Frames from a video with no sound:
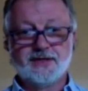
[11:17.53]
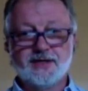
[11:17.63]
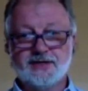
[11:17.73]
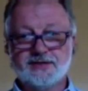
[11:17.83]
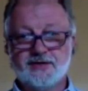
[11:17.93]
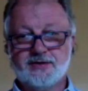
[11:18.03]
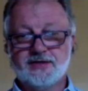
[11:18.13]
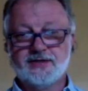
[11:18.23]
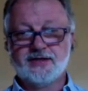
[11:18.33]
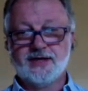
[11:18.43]
has got a
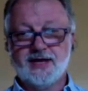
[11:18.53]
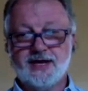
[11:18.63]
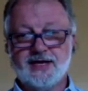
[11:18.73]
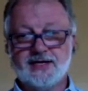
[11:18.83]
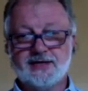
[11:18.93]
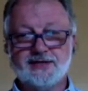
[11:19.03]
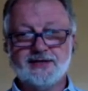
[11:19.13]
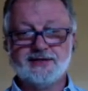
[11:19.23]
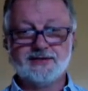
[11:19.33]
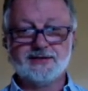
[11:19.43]
little line
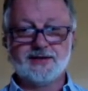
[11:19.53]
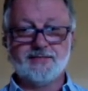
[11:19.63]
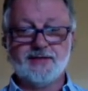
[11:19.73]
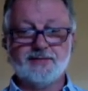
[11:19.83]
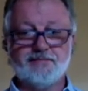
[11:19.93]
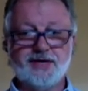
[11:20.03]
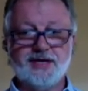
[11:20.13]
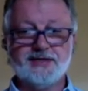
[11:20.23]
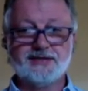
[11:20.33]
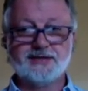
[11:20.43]
underneath. This
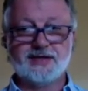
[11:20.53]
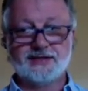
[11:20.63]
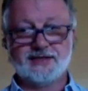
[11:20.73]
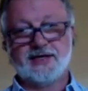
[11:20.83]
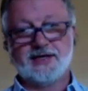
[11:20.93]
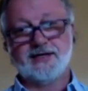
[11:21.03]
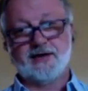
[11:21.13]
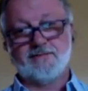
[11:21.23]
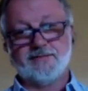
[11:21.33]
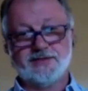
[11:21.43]
means exactly the
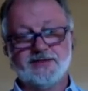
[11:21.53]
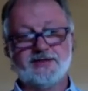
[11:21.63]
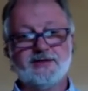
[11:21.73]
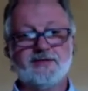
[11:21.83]
opposite.